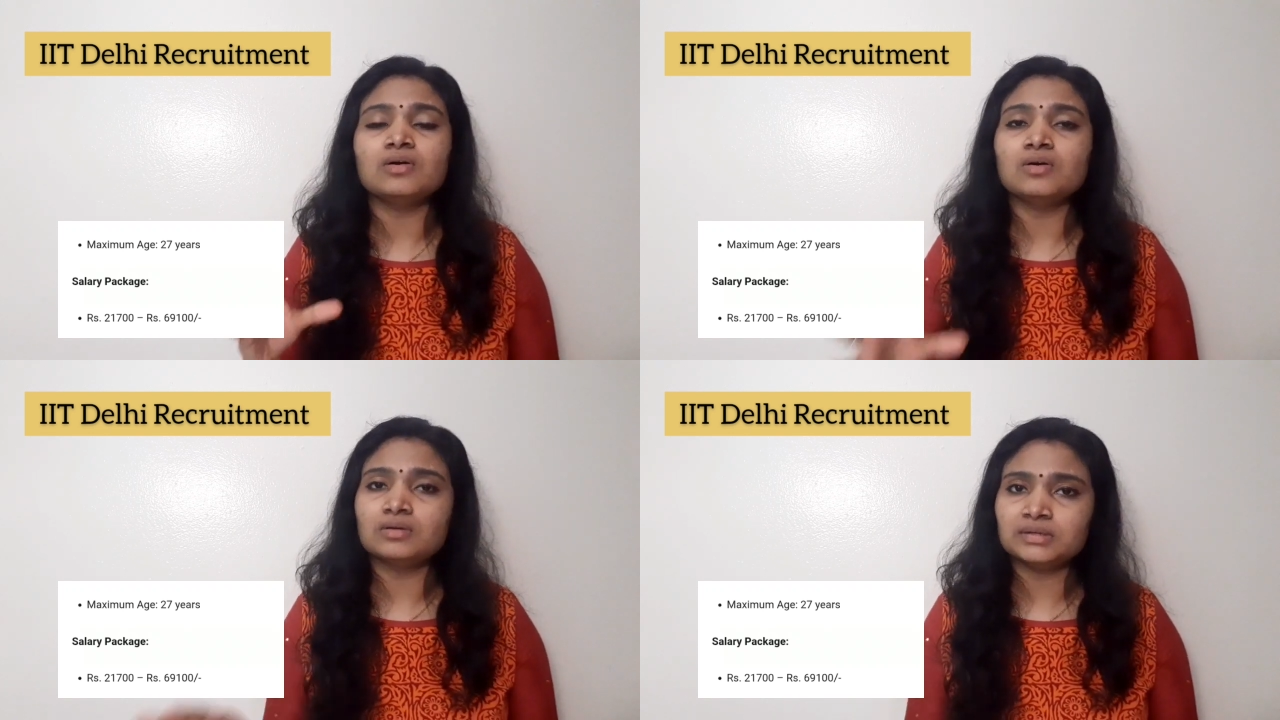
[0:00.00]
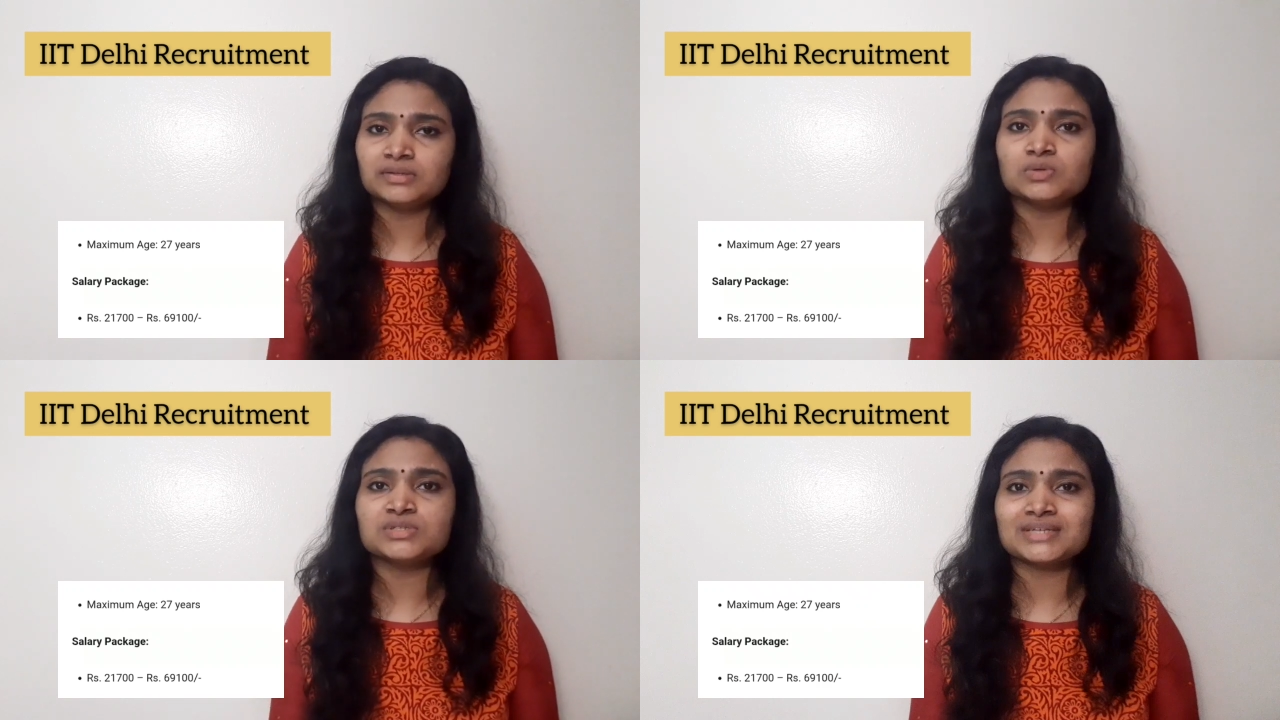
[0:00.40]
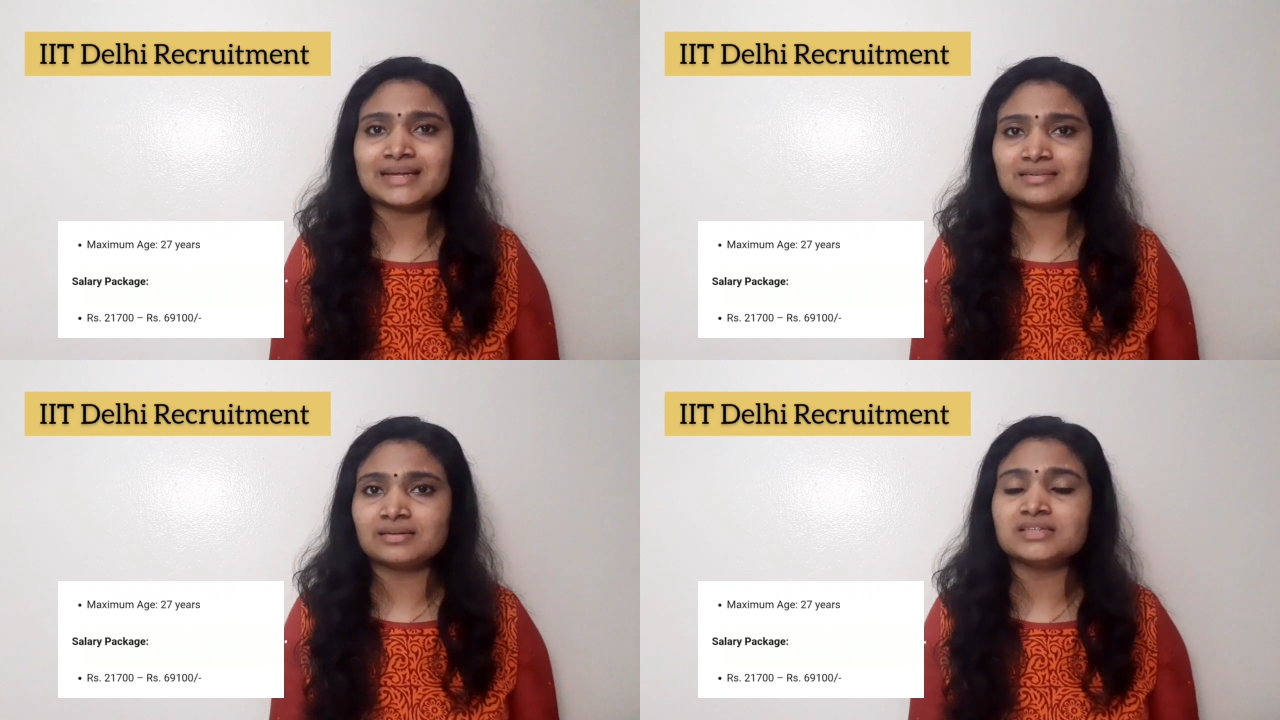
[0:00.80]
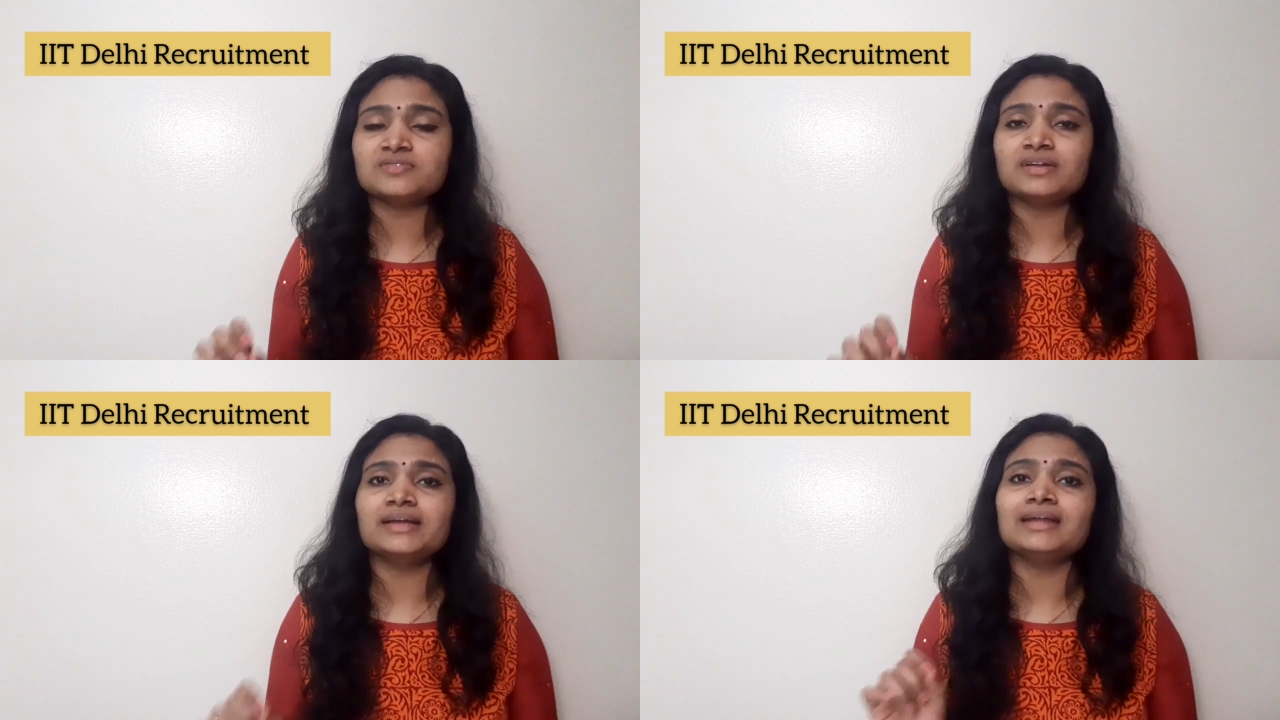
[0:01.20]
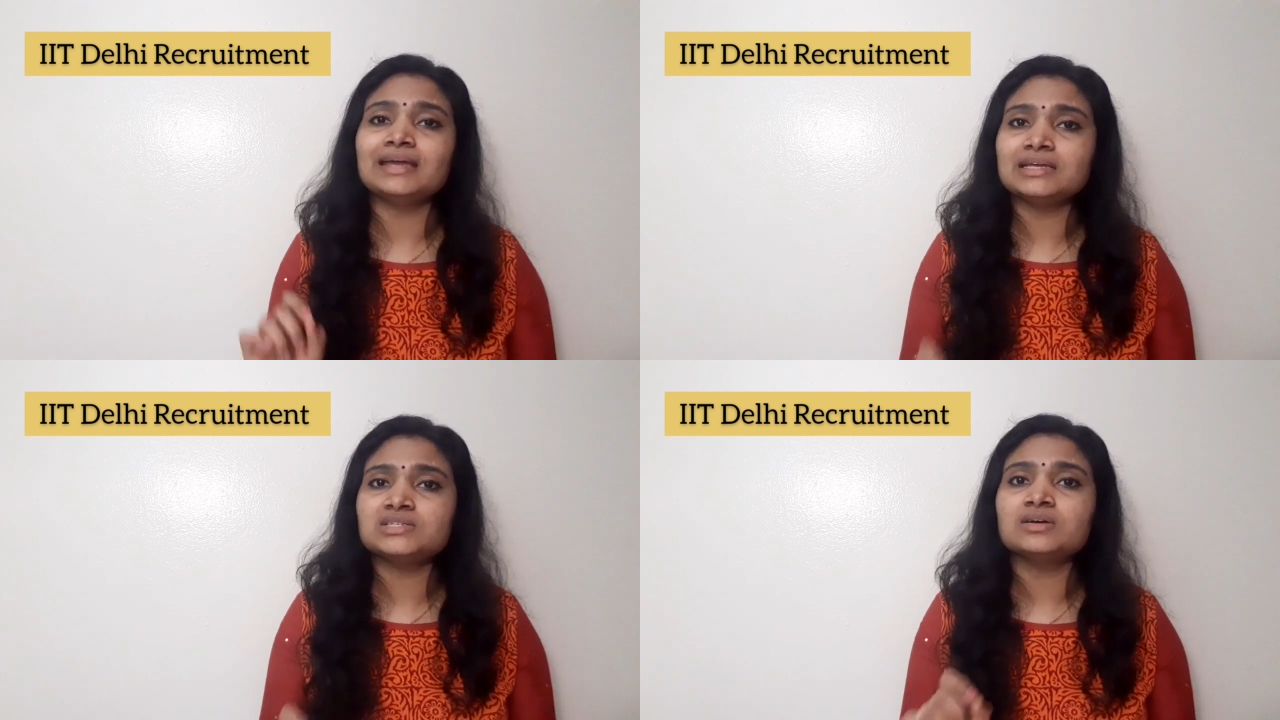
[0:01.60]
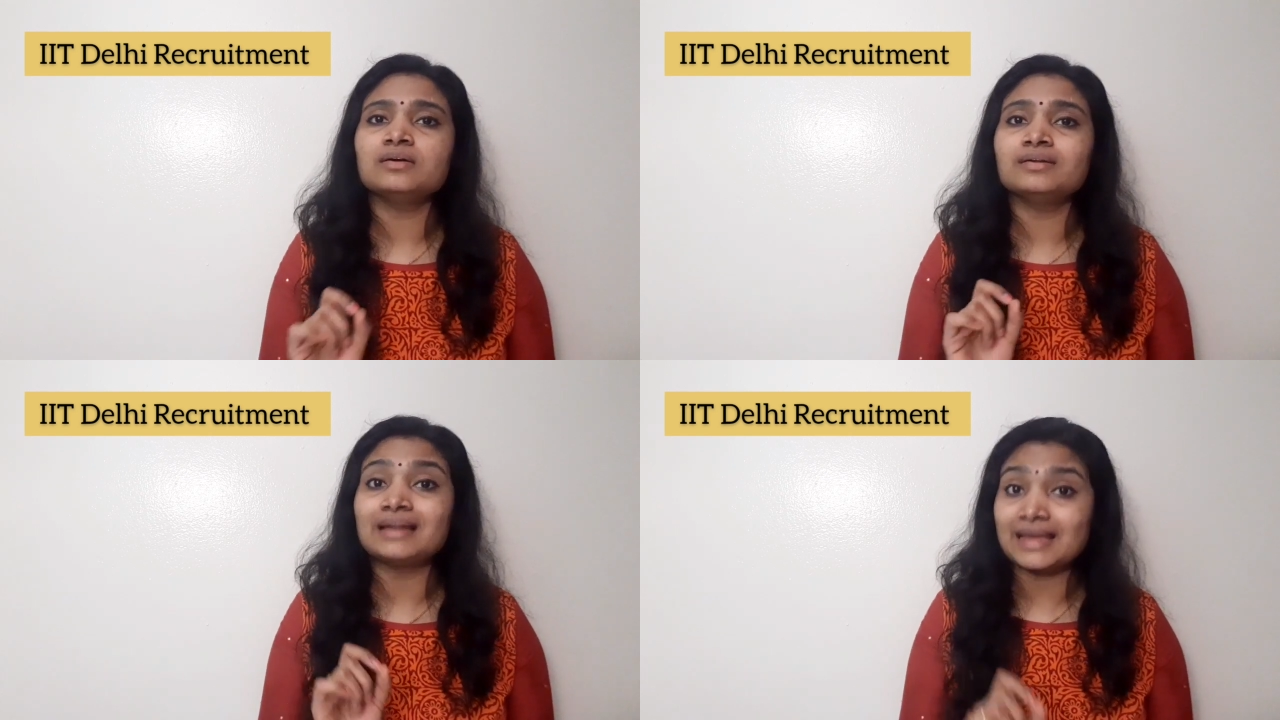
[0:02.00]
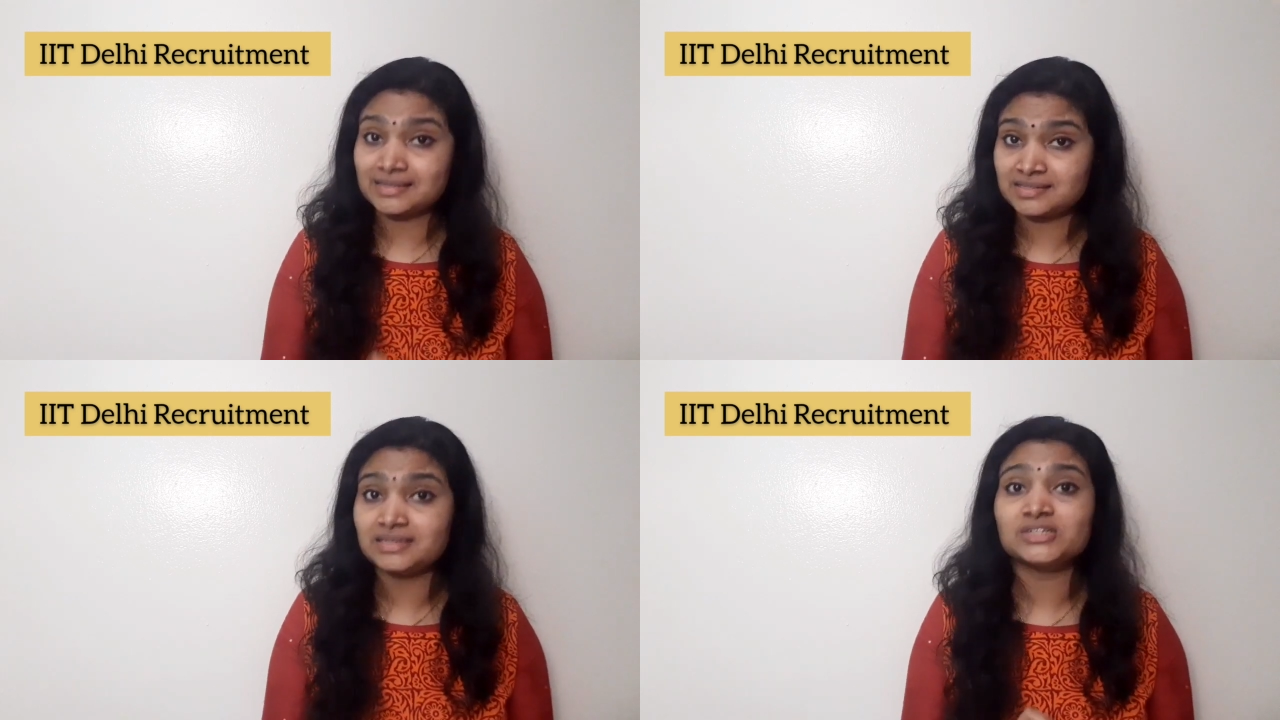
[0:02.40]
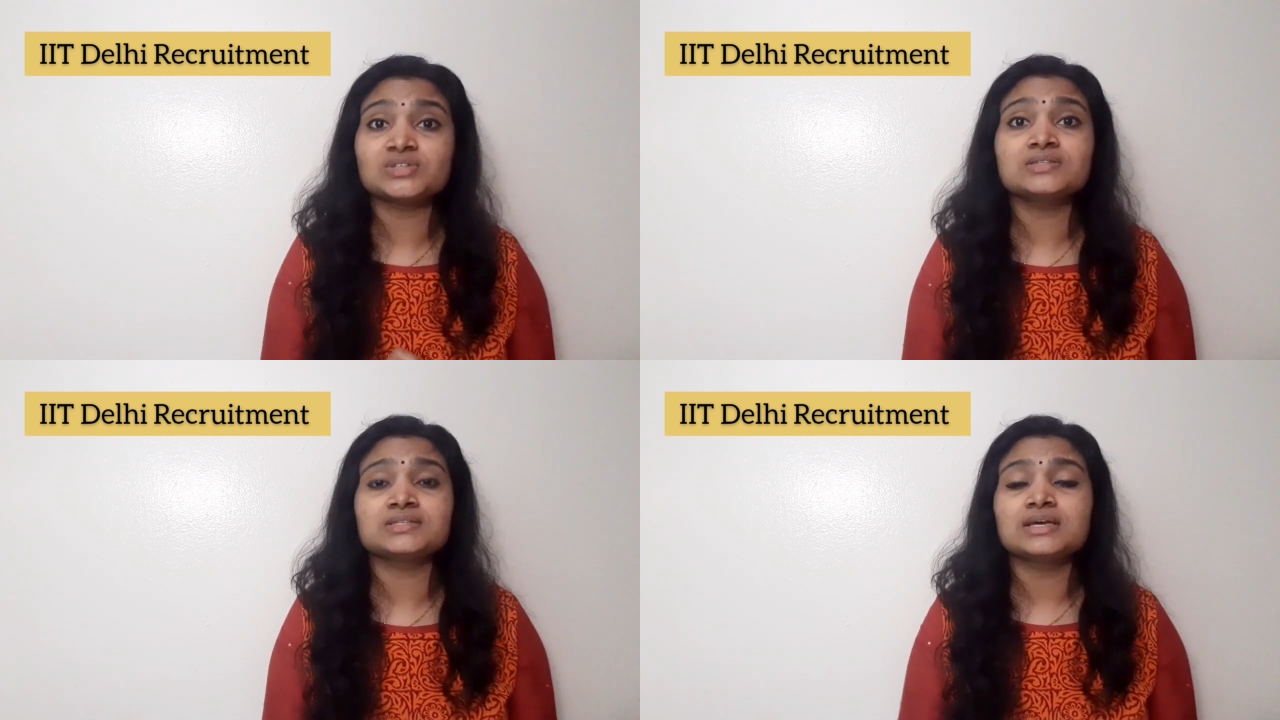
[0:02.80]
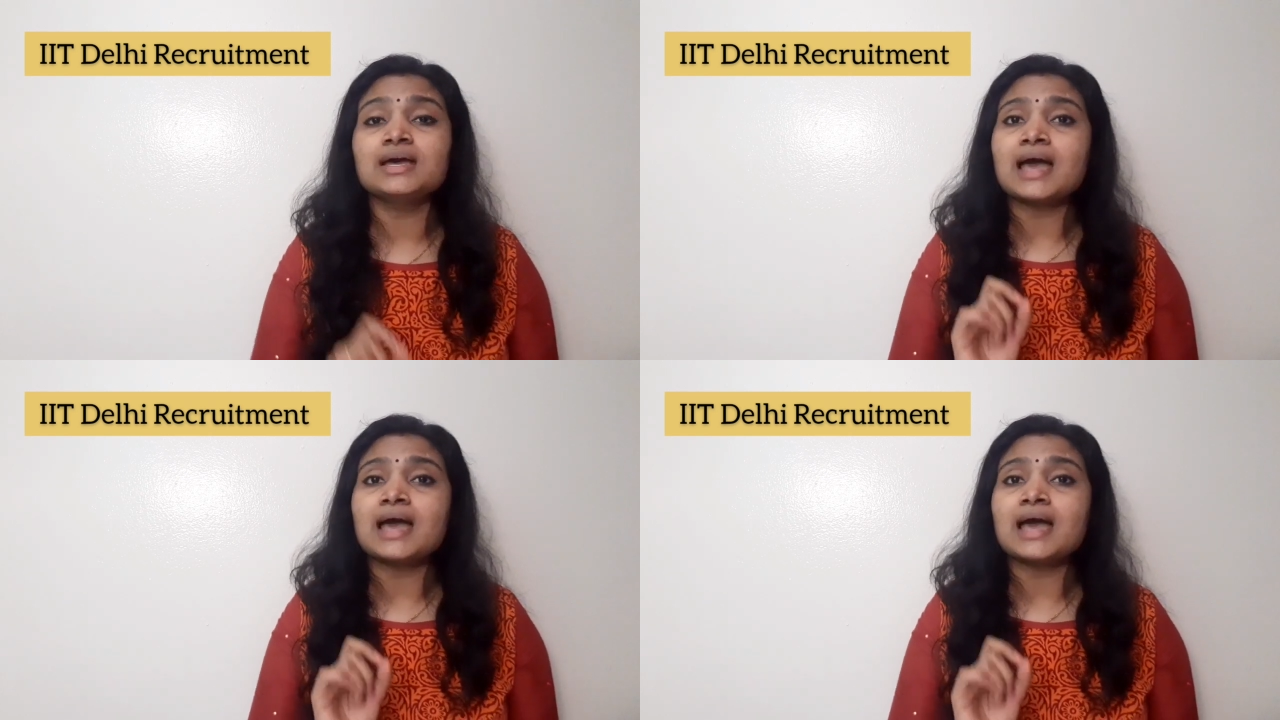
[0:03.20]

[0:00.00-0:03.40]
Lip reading: All those categories will get age relaxations